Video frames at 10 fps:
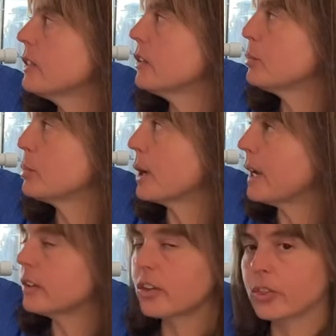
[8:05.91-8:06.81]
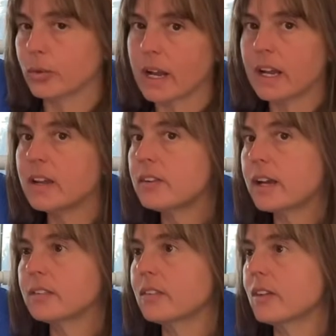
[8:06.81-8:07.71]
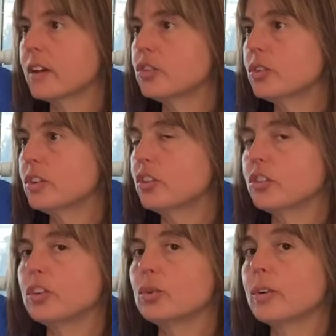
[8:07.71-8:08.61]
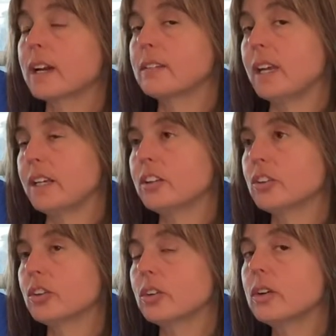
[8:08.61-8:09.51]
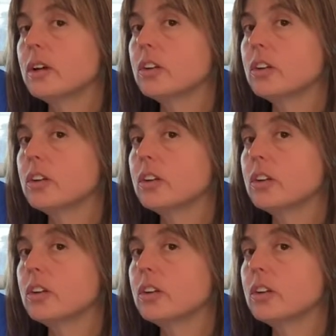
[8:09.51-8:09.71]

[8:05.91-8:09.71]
This brand Thrive has the traditional rectangular